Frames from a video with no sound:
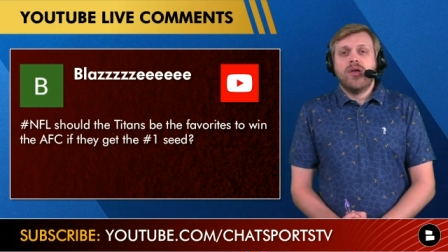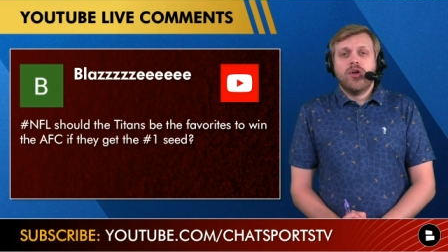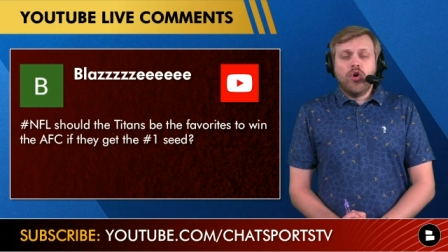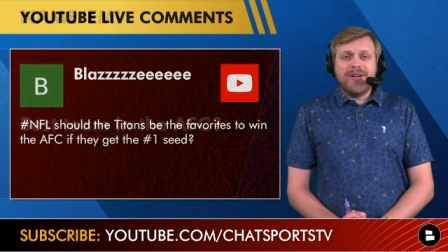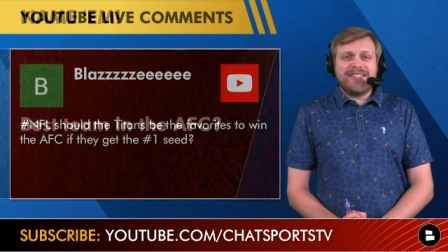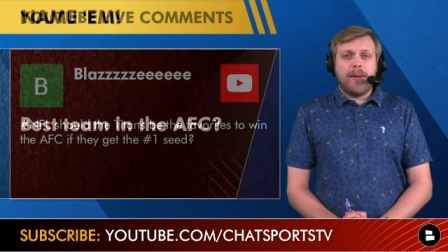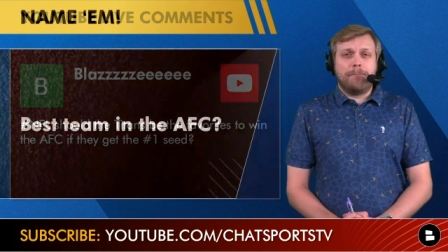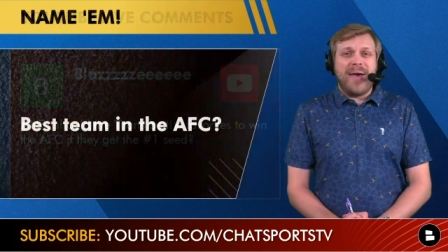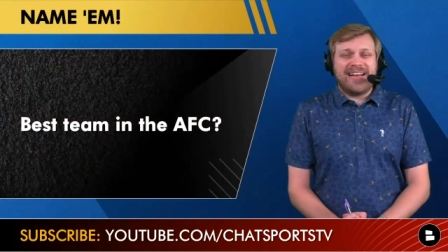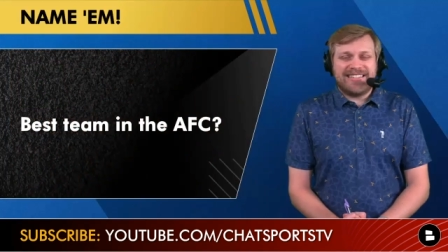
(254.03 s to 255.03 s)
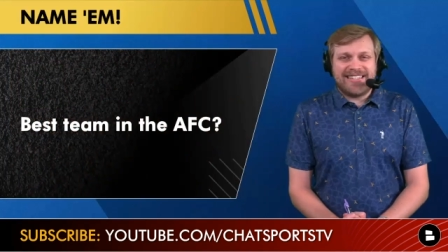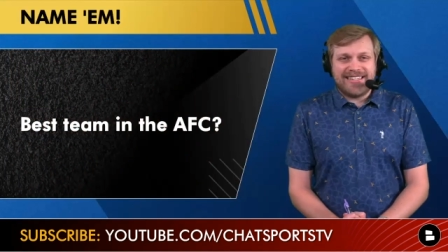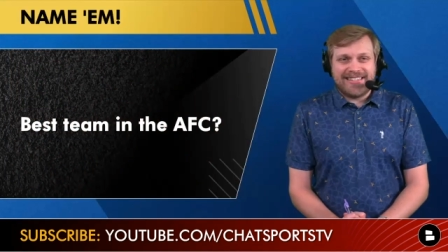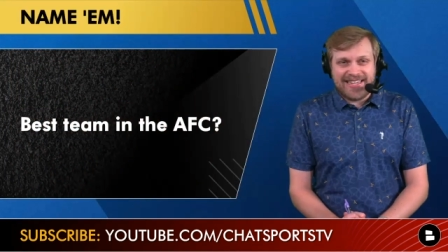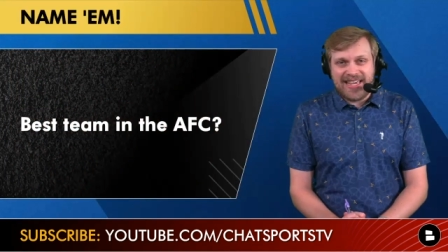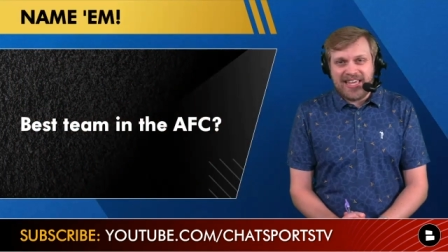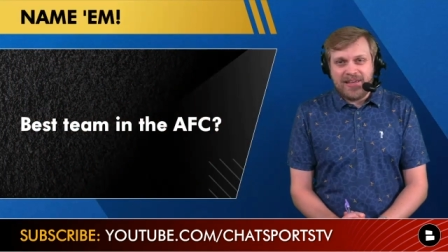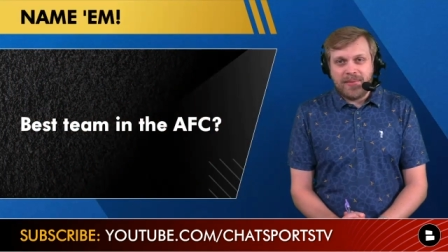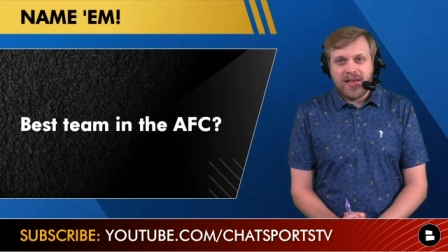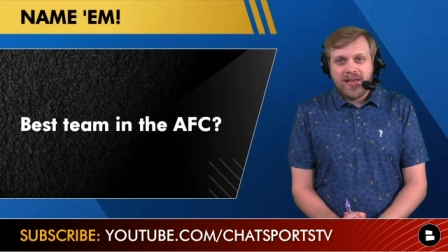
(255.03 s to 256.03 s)
Who is the best
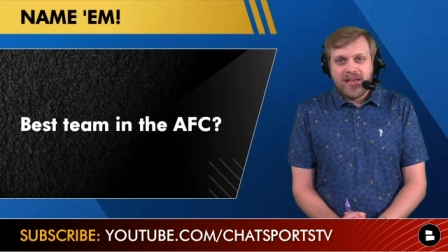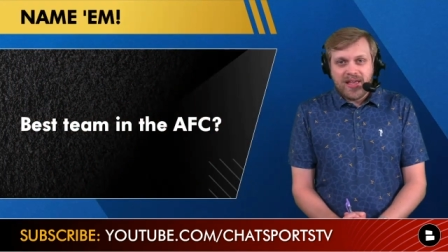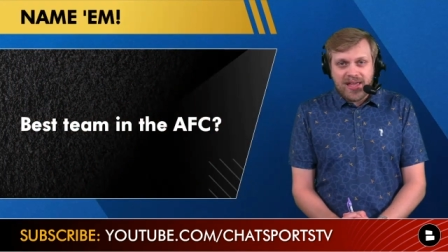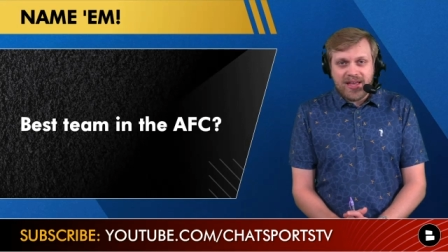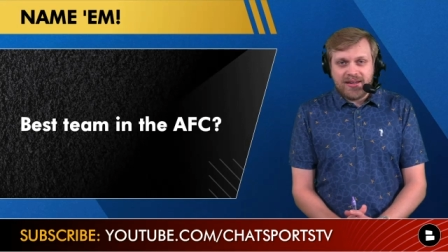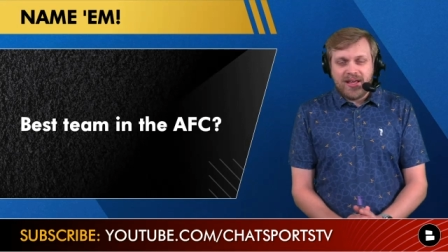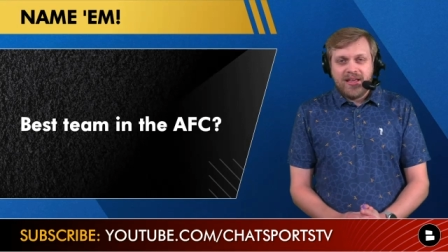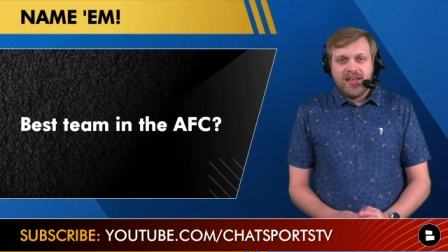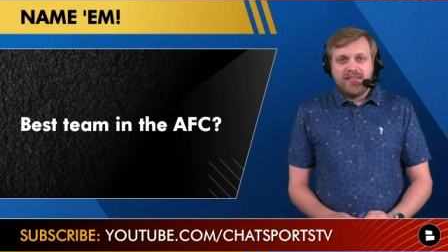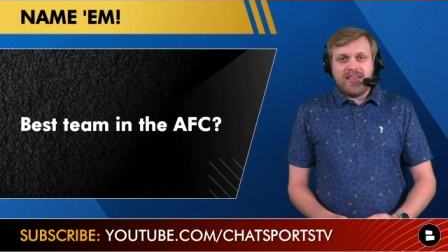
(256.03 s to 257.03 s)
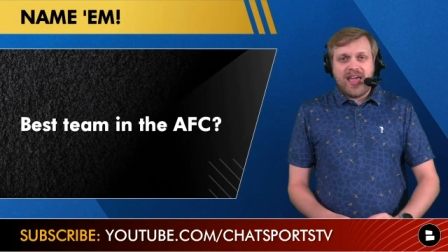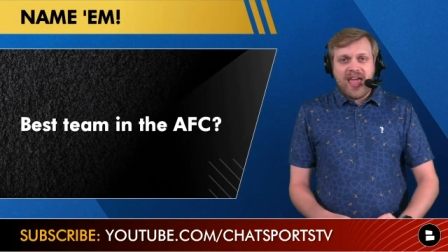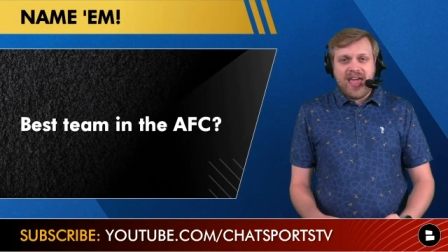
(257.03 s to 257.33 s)
team in the